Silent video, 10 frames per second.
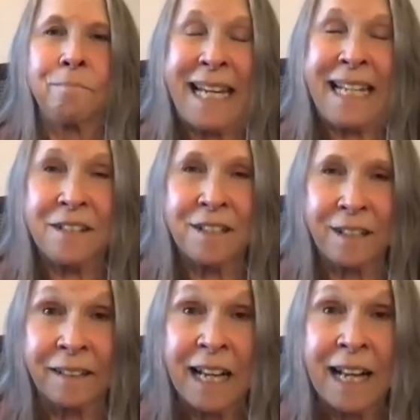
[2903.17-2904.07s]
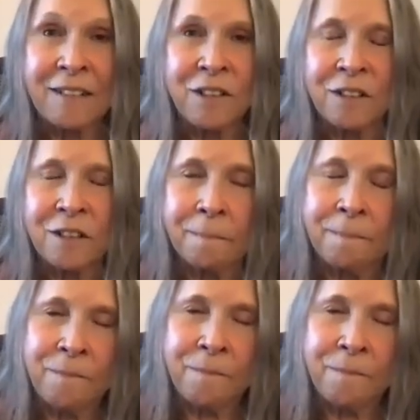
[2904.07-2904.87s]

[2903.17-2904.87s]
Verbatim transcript: based unconscious.